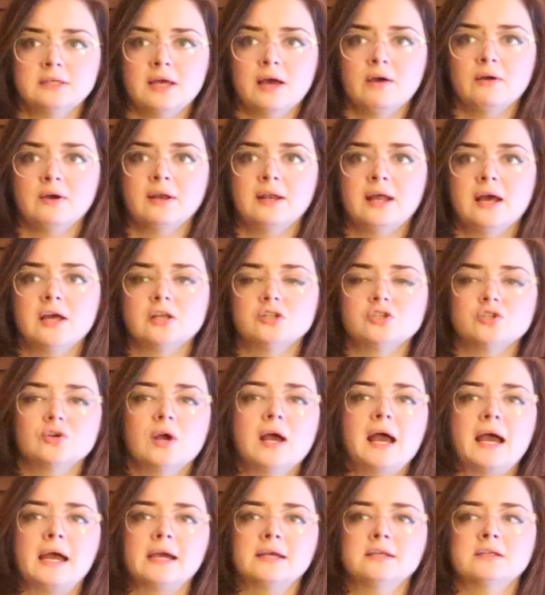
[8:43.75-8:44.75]
How can I
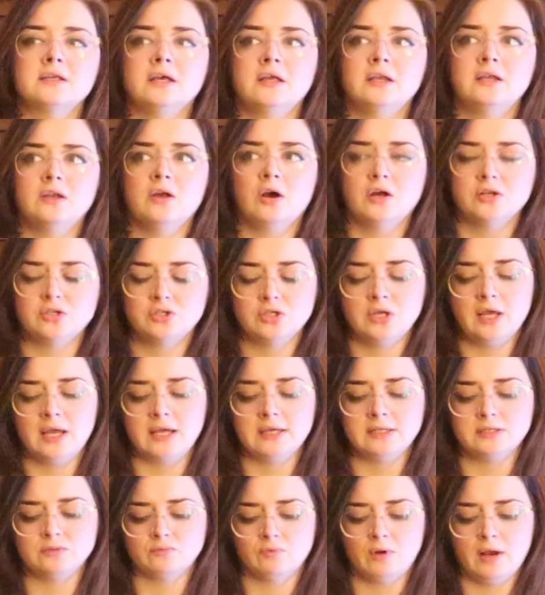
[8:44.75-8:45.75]
attract and not
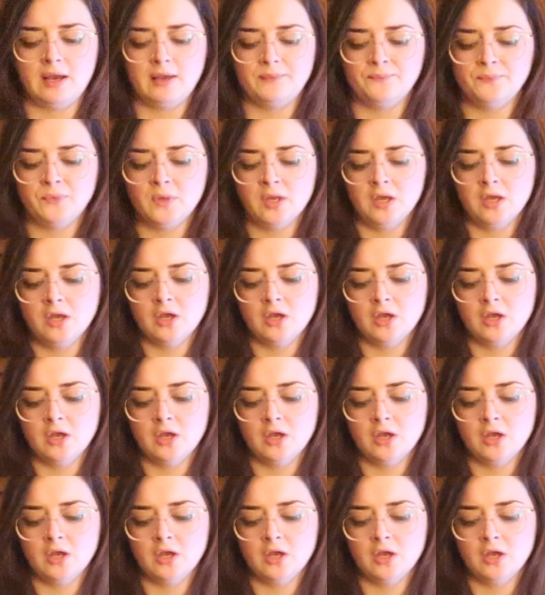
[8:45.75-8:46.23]
chase, right?